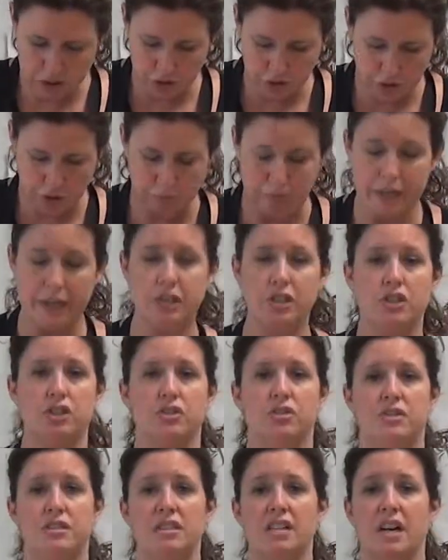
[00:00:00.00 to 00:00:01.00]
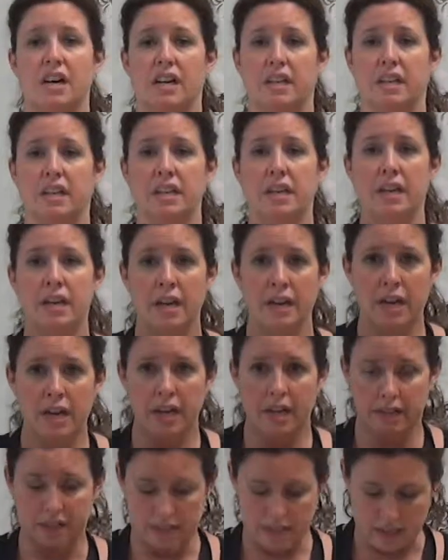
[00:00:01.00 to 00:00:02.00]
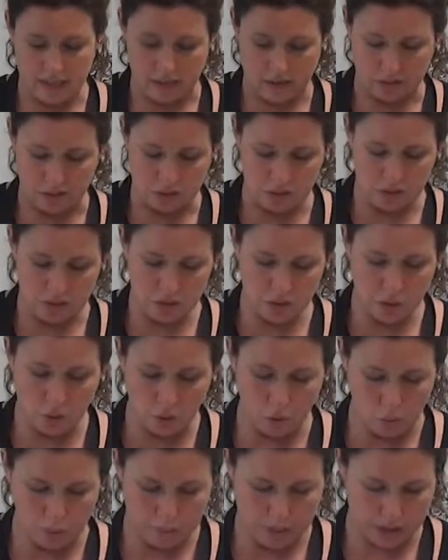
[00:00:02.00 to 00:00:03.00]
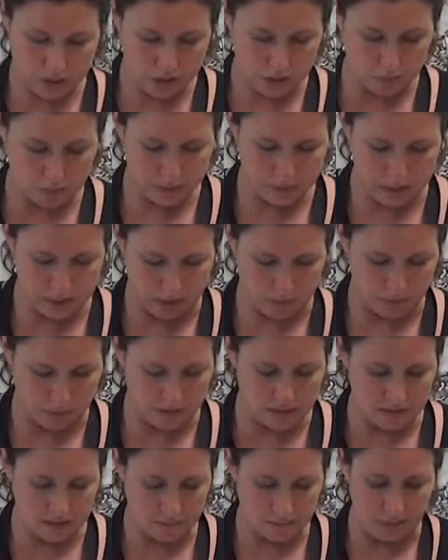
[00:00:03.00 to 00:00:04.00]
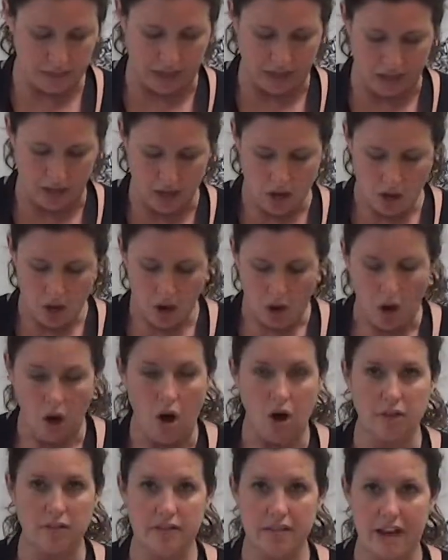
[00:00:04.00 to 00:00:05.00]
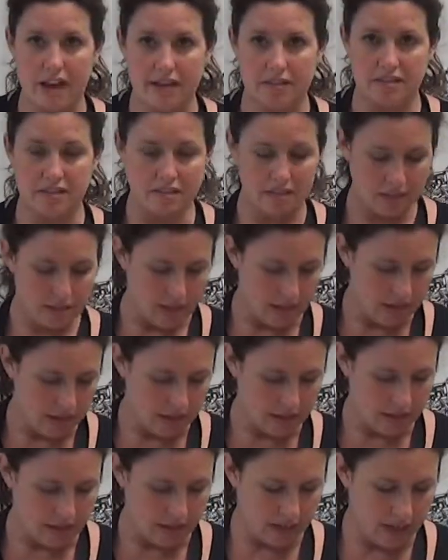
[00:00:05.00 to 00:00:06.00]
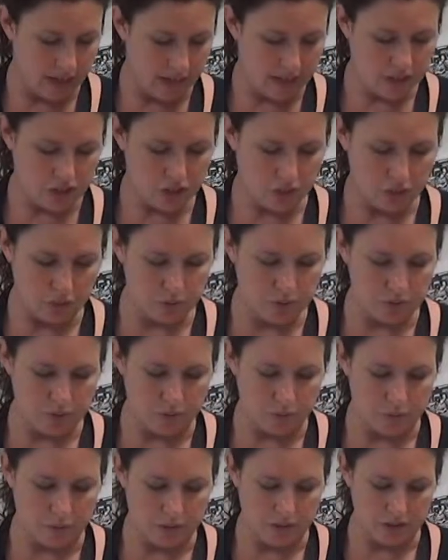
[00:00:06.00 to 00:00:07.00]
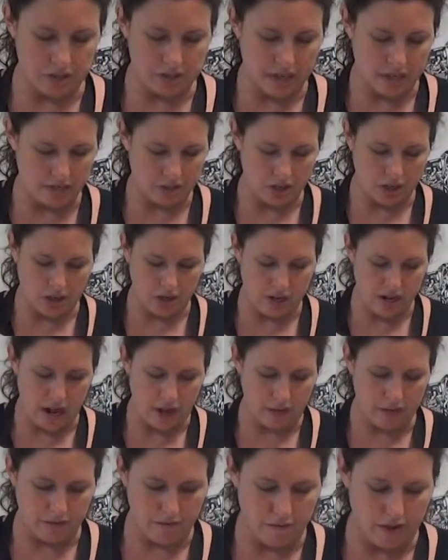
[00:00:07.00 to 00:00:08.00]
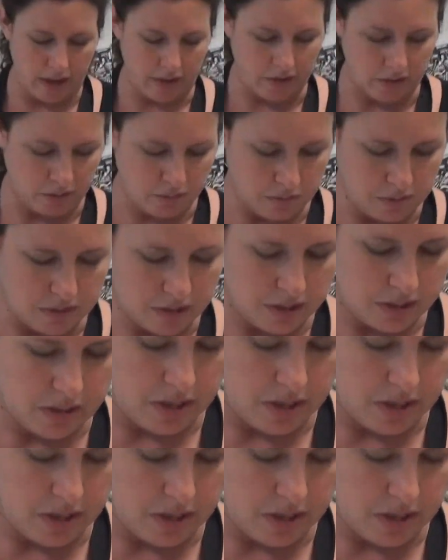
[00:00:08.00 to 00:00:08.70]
show you pictures done in the style. So this whole picture was done with stippling, all dots. And then it kind of shows you where the dots are and how the values